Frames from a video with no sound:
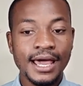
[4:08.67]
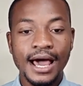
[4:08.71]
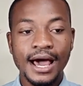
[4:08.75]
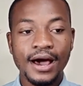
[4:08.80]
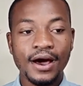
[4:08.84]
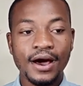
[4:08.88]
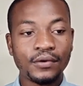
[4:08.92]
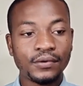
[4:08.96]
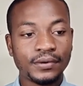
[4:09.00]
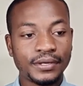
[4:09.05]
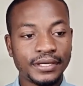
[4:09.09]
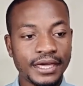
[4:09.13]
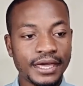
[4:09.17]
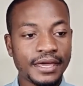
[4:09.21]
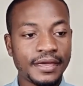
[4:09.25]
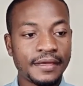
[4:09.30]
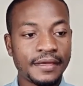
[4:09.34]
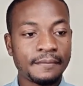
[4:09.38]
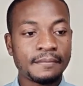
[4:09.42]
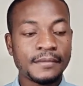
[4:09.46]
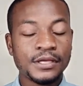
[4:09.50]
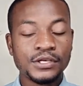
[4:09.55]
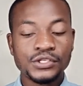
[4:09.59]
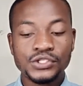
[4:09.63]
Okay,
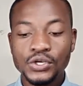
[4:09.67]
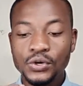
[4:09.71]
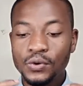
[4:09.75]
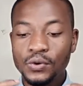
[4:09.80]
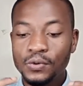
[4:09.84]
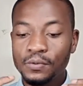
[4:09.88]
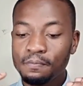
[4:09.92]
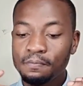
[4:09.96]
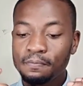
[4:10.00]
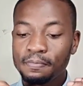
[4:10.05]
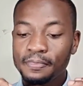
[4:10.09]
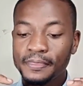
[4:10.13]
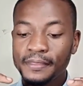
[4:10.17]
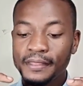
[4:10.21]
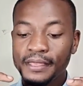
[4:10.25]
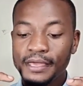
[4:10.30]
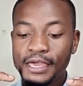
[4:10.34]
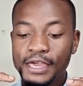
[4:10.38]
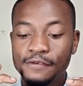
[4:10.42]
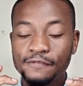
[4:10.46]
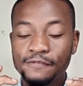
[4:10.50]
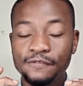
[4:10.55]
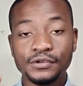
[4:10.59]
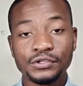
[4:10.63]
so
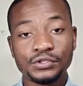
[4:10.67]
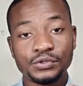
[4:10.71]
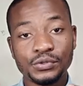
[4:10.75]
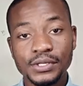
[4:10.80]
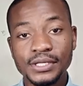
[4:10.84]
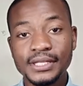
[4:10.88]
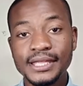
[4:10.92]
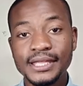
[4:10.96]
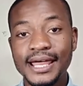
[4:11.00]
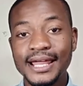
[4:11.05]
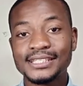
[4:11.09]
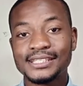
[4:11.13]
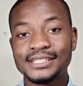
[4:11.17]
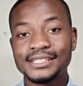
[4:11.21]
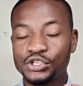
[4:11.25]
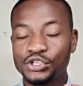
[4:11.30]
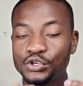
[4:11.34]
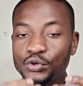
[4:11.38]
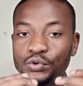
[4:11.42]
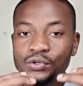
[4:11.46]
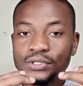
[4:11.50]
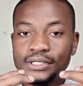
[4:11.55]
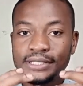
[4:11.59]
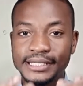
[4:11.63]
if you're doing that, you
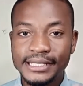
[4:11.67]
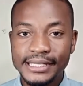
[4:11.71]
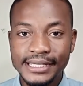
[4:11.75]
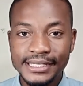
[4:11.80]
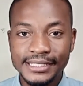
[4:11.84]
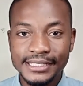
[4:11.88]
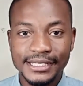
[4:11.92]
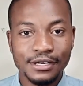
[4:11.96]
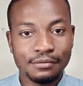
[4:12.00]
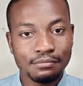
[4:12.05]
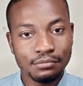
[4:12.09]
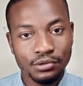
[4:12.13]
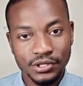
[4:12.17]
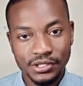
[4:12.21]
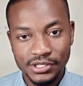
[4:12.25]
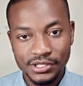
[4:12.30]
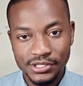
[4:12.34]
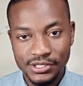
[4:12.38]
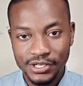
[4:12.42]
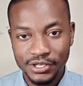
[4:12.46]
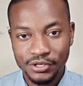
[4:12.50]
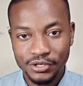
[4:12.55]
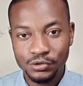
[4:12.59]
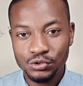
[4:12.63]
would need a money
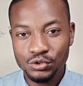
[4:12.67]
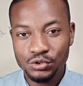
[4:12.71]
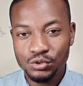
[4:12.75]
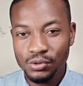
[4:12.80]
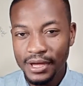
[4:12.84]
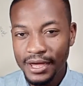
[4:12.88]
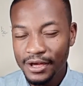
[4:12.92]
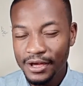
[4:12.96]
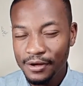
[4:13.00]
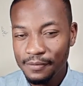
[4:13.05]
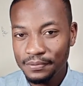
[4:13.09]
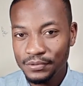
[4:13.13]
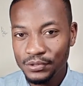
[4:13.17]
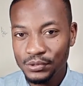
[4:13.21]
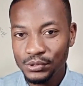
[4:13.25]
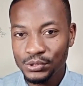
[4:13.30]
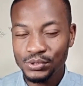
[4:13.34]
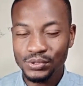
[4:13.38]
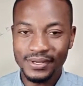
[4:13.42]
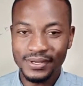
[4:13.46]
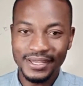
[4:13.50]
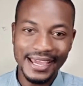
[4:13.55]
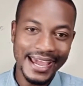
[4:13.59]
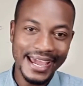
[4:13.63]
circle to help you,
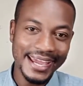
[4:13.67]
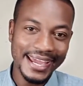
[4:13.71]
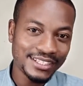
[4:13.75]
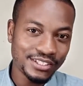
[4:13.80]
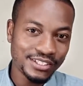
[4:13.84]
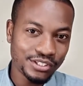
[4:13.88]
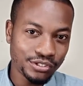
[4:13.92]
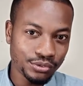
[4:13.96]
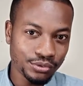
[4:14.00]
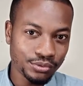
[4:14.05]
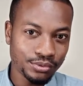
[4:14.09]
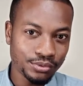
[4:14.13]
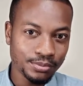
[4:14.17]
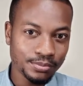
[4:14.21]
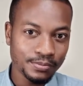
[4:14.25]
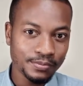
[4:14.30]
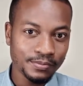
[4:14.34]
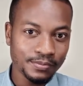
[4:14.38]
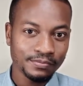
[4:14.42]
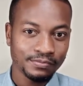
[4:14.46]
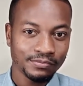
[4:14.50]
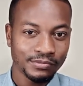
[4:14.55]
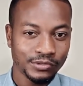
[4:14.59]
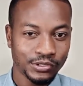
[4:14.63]
to guide you.
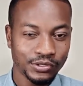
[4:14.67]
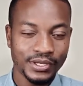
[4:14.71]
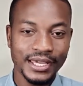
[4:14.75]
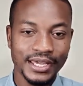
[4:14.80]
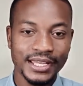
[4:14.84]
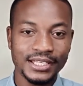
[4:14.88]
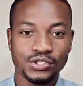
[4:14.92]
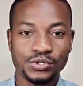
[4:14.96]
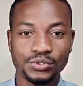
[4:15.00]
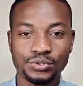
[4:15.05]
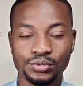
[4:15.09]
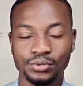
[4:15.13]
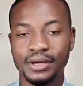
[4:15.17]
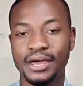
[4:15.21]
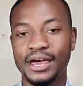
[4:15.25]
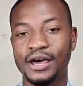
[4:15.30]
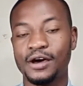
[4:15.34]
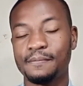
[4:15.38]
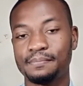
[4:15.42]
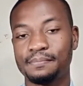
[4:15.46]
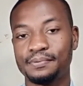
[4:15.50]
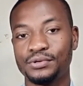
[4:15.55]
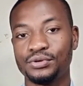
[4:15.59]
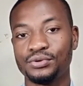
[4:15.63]
You get, to
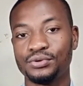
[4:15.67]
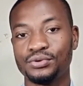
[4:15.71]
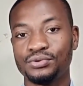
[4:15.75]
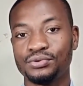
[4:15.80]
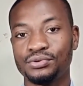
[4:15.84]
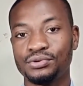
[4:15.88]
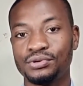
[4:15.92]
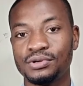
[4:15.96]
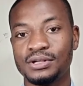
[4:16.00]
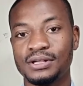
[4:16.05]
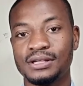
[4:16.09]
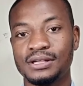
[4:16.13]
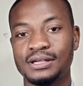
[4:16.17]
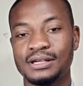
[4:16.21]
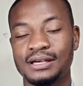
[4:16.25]
help you